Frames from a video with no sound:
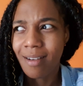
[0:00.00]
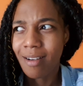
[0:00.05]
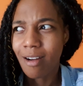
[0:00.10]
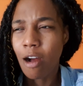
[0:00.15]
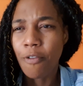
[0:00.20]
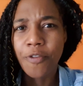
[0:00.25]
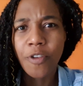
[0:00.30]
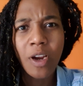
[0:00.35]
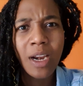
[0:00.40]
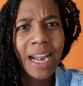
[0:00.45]

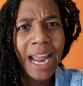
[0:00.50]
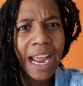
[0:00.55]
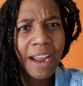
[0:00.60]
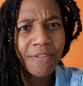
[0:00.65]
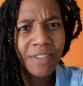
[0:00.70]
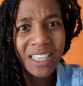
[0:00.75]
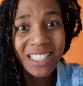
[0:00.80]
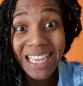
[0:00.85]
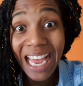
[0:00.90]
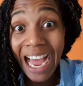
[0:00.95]
of your
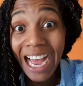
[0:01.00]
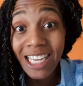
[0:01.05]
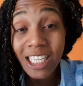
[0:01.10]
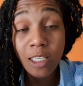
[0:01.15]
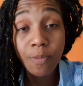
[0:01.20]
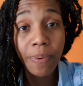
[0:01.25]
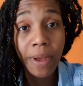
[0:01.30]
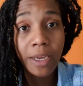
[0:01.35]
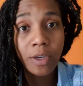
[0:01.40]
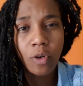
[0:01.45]
life, this
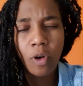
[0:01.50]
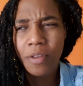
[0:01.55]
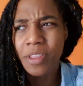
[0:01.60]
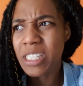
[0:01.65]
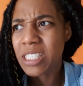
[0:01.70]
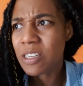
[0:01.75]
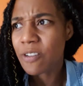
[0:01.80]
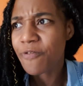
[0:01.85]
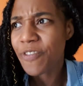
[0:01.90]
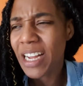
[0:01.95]
aspect or
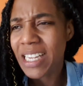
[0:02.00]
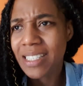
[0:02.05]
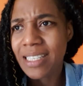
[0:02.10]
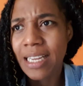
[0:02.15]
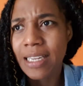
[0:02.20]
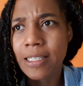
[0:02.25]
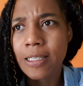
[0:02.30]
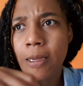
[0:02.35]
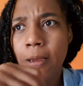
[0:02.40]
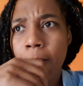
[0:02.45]
this
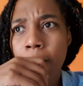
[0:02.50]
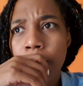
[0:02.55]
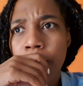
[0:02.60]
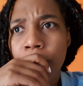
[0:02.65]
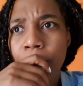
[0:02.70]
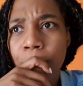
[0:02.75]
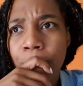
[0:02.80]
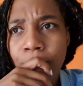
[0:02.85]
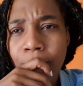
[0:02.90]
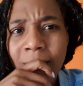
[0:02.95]
facet,
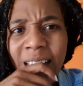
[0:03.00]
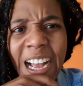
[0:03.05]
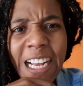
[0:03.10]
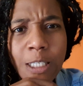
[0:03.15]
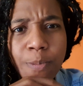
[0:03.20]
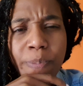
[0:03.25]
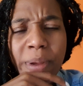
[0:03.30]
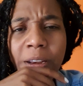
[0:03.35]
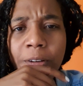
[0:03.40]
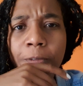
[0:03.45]

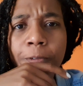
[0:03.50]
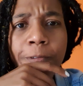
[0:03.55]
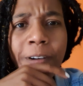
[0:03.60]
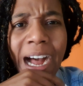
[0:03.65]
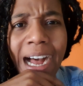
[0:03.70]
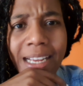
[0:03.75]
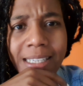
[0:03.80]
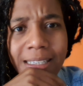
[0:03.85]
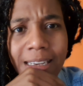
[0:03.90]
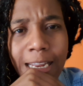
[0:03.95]
has been
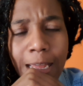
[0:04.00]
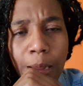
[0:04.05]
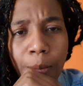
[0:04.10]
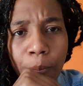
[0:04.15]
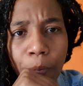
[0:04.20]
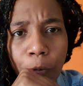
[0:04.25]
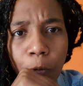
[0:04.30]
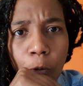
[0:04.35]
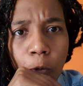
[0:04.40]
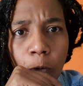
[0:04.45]
vastly
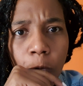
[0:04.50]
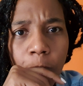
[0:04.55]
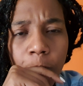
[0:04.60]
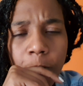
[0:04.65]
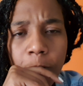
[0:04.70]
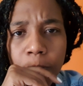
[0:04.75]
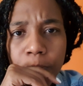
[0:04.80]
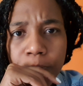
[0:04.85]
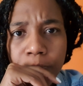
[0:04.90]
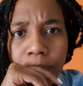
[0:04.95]
improved.
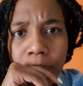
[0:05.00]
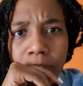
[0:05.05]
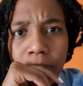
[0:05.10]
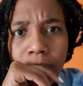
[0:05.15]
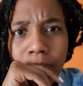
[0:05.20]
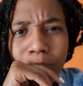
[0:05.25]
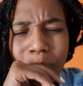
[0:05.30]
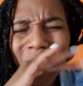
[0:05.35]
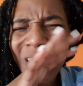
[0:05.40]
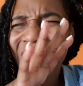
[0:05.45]

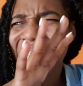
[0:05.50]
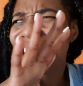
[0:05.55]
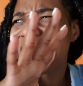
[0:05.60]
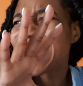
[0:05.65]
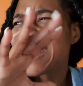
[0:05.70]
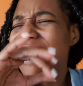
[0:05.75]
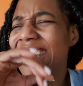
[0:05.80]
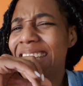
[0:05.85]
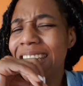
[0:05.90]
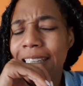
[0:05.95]

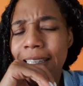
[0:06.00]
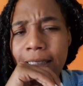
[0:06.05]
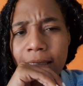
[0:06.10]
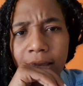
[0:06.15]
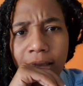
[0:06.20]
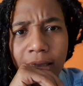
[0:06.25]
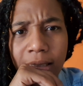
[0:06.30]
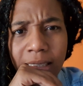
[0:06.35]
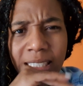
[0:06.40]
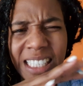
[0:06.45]
Clean,
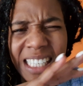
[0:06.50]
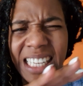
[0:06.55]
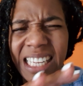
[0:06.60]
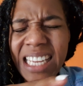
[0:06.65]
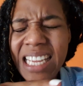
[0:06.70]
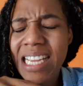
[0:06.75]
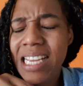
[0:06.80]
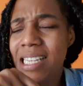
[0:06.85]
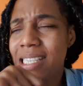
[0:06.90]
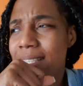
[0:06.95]

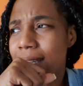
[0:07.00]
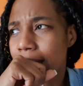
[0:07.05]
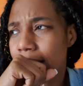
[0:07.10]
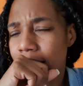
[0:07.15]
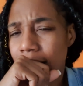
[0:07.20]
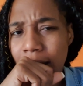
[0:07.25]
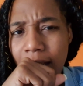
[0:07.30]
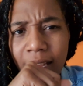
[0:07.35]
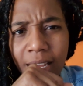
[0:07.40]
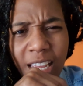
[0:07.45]
easy,
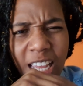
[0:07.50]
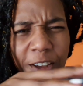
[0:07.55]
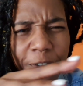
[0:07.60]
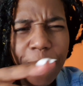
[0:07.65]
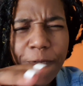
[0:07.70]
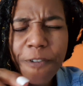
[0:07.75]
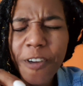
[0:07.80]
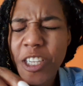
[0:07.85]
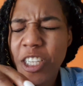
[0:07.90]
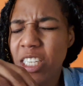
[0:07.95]

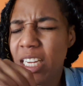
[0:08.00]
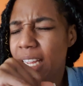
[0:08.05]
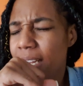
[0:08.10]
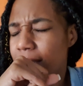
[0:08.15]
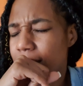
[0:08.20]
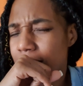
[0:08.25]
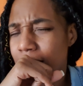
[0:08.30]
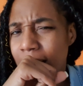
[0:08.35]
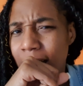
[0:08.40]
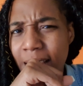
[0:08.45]

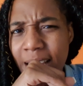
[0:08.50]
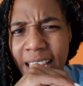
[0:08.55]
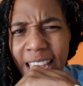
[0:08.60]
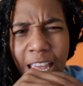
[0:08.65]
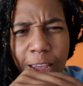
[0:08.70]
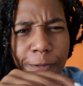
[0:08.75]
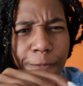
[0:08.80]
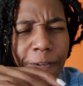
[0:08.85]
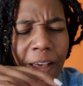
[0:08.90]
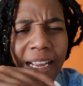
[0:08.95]
efficient,
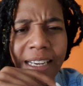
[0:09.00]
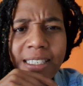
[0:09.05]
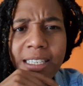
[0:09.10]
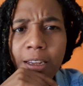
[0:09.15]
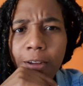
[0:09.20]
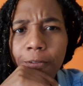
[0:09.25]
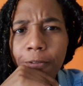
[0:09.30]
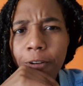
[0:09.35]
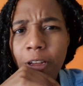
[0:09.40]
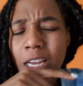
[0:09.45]

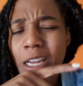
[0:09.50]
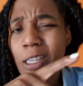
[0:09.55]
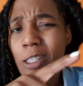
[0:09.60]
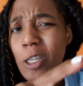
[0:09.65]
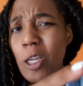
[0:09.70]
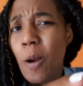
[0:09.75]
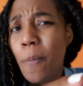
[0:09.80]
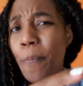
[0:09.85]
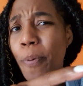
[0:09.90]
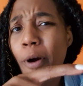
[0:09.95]
effective,
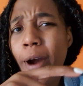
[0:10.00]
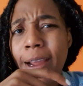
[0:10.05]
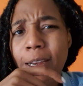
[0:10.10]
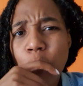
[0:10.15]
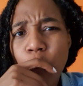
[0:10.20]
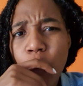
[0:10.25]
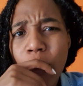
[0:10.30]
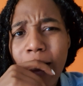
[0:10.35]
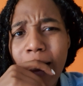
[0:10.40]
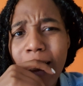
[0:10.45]
to the
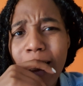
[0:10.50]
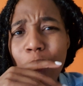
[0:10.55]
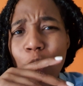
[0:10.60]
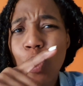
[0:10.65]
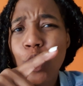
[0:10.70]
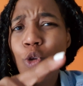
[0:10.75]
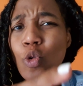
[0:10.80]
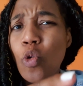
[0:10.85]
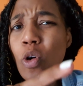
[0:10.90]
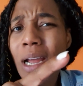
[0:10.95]
point where
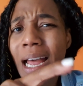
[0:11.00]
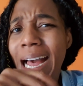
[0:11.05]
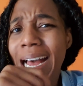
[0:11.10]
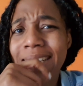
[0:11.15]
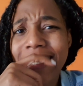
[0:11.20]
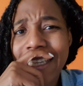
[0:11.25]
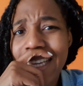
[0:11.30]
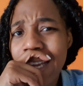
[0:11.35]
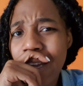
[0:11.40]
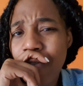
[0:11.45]
you
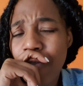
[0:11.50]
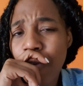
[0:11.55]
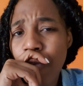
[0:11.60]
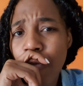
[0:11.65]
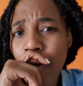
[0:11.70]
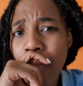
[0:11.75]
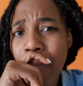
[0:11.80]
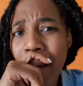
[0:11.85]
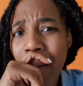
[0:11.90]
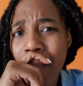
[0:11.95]
can't even
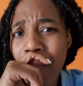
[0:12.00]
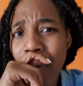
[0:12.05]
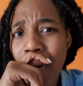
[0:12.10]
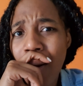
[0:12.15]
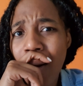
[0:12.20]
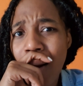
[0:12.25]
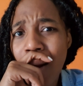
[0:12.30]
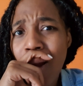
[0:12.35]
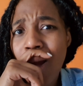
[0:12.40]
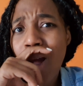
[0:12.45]

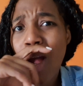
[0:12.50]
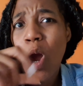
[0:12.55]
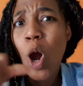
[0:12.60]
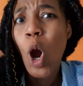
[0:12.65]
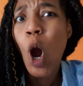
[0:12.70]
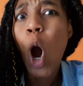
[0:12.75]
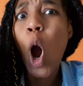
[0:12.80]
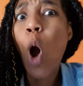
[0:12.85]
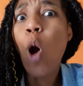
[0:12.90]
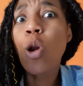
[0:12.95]
remember
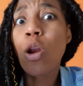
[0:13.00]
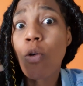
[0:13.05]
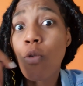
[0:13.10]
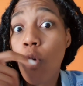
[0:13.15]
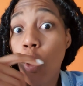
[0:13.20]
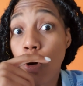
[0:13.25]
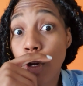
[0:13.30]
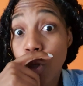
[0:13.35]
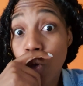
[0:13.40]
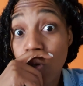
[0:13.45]
how the
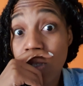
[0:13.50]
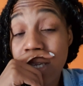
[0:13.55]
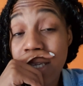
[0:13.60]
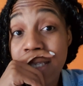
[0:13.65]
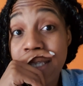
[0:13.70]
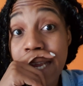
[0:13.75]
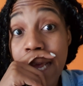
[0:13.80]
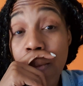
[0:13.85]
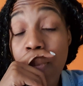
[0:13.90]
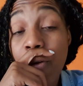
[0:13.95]
road used to
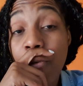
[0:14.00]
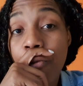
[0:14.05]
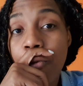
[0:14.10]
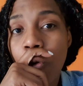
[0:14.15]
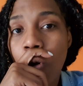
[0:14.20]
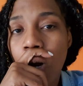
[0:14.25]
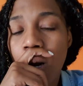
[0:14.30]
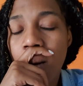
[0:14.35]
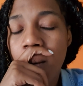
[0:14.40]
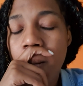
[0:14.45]
stay
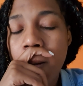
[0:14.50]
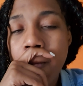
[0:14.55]
before.